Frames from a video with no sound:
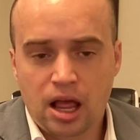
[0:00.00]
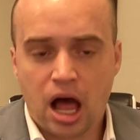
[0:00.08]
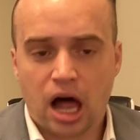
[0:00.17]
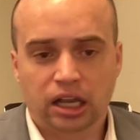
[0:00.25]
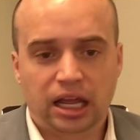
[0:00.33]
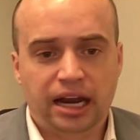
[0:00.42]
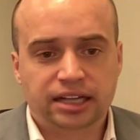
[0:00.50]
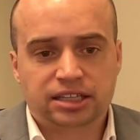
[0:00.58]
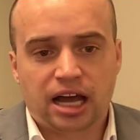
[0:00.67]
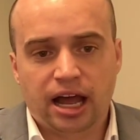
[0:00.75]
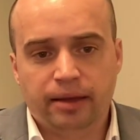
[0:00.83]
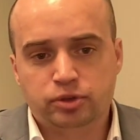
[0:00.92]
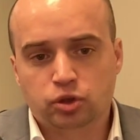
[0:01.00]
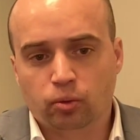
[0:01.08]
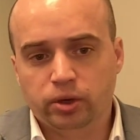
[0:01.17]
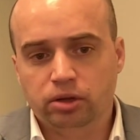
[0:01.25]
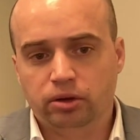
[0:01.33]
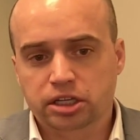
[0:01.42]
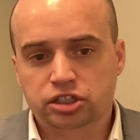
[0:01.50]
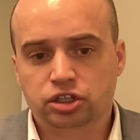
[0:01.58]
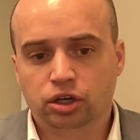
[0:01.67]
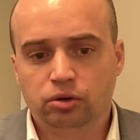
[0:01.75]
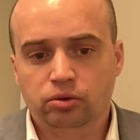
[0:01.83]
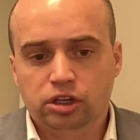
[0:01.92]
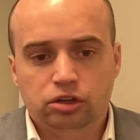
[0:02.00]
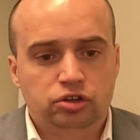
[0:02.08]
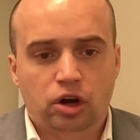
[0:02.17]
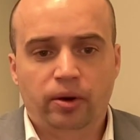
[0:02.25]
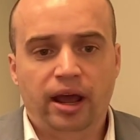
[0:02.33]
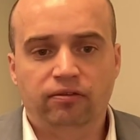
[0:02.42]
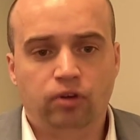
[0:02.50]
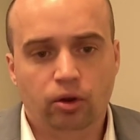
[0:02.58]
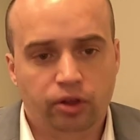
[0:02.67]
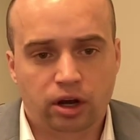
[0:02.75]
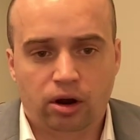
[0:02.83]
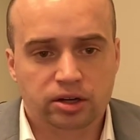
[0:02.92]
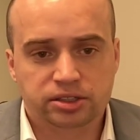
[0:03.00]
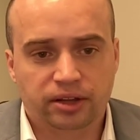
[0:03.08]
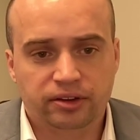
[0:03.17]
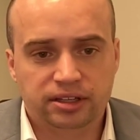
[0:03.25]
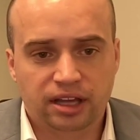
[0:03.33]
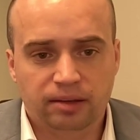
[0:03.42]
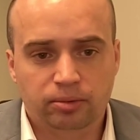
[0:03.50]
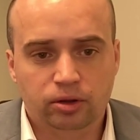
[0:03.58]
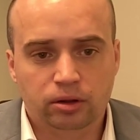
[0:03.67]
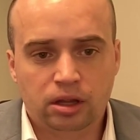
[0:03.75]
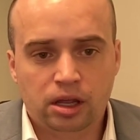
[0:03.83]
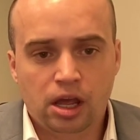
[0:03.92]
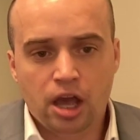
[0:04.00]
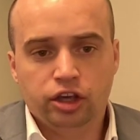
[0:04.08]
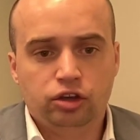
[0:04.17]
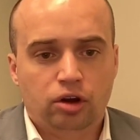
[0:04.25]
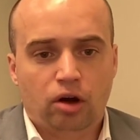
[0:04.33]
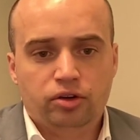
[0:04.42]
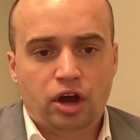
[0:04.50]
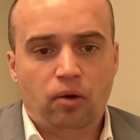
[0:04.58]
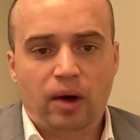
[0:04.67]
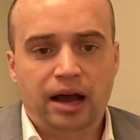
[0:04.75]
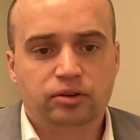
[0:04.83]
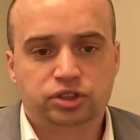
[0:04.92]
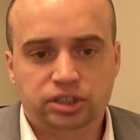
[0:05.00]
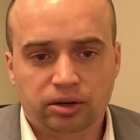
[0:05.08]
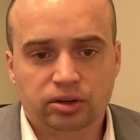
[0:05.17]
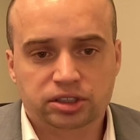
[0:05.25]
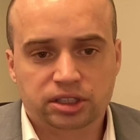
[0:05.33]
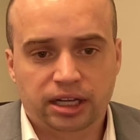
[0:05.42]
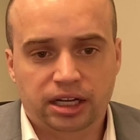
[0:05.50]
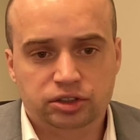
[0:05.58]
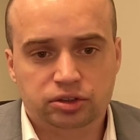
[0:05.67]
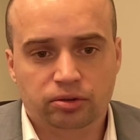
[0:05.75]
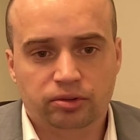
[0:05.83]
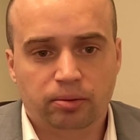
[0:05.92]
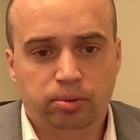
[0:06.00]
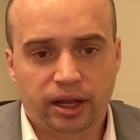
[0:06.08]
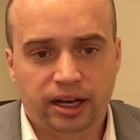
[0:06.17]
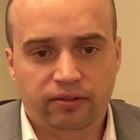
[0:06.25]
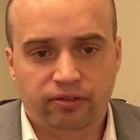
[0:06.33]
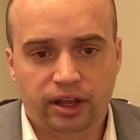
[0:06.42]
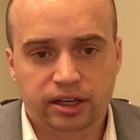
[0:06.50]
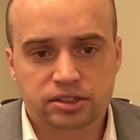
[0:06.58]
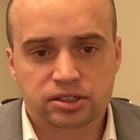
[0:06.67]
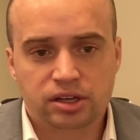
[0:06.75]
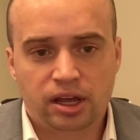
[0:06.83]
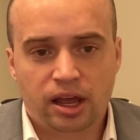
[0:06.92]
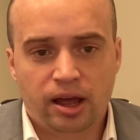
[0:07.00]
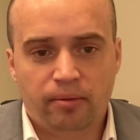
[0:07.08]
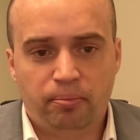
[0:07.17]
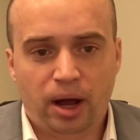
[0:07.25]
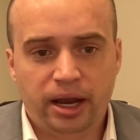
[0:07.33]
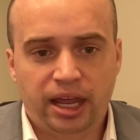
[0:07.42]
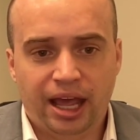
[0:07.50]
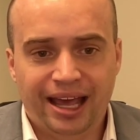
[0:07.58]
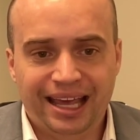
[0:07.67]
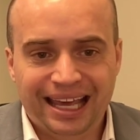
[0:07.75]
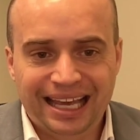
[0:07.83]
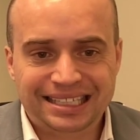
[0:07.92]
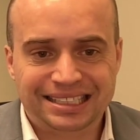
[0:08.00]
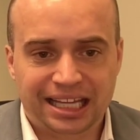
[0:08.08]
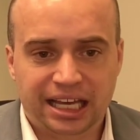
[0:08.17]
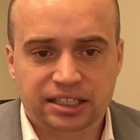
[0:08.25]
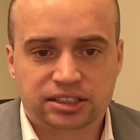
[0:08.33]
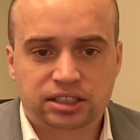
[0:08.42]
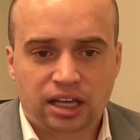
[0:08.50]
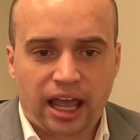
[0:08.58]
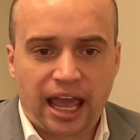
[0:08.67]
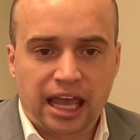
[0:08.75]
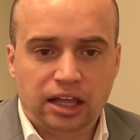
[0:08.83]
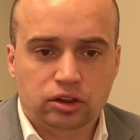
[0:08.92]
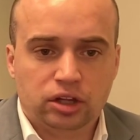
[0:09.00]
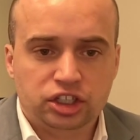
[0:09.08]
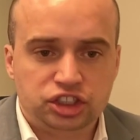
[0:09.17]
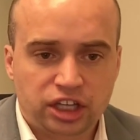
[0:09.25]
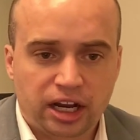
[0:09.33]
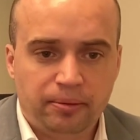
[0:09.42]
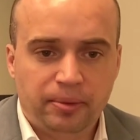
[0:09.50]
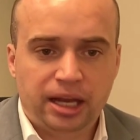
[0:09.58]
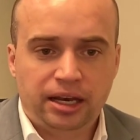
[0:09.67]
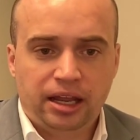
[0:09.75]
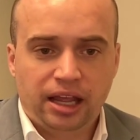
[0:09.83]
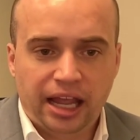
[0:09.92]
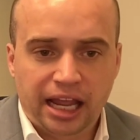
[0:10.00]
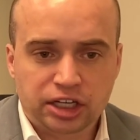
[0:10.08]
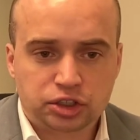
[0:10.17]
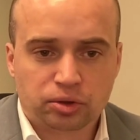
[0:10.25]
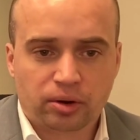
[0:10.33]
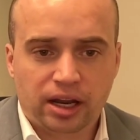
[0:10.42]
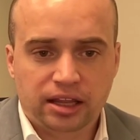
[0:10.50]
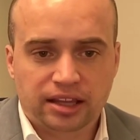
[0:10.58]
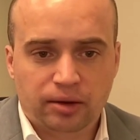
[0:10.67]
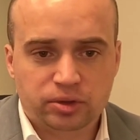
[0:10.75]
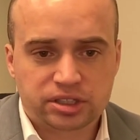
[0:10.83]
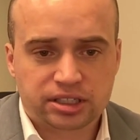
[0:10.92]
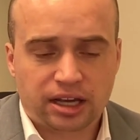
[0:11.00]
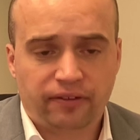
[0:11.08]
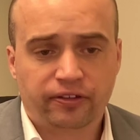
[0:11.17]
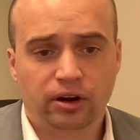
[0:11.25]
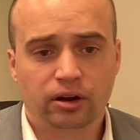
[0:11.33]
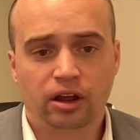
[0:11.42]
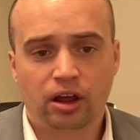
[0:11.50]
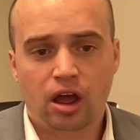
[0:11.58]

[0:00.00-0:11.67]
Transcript: A lot of times when you get sued, you don't have all the cards on the table. You don't know how seriously injured the plaintiff is. But is this a legitimate injury that was suffered?